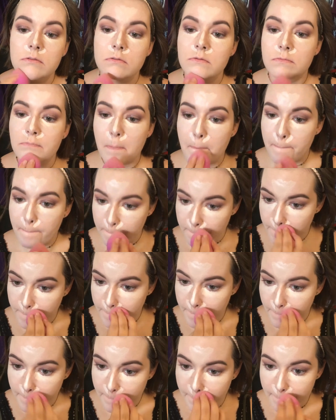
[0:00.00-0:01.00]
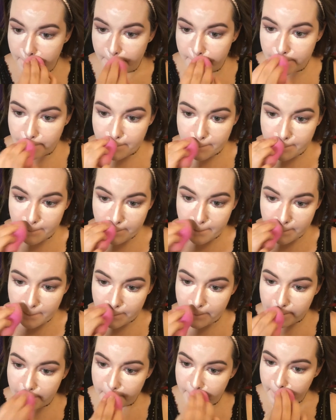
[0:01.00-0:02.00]
I really like the effect that it gives
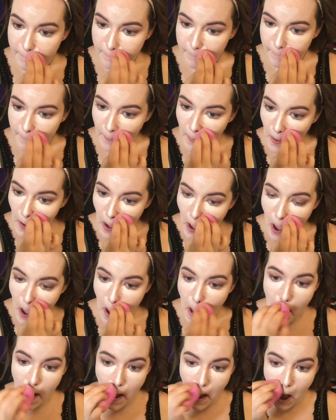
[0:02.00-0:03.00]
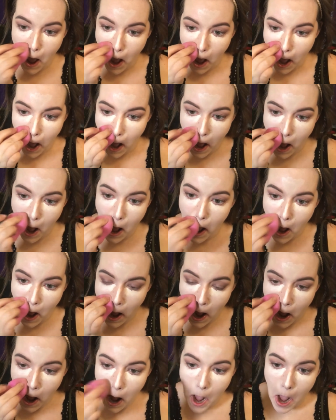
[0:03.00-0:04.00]
when I just use that Tarte Shape Tape
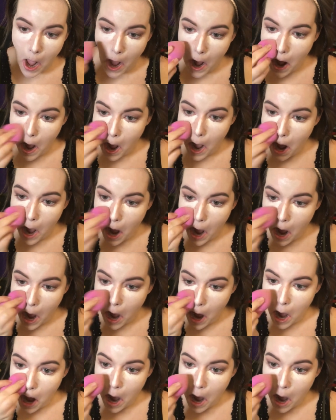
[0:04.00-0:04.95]
on the more targeted